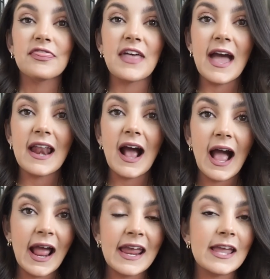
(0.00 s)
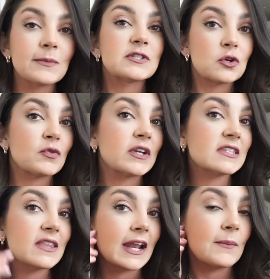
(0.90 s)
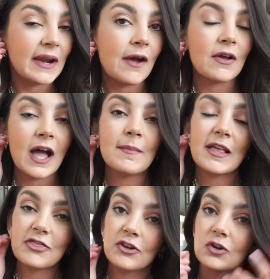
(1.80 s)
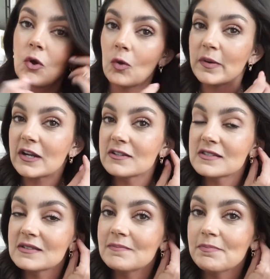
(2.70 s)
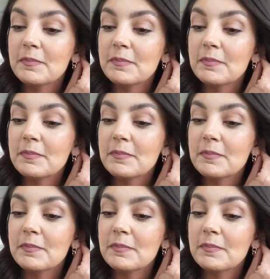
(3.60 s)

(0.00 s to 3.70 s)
that I, it was the reason that I went out and got my third hole pierced,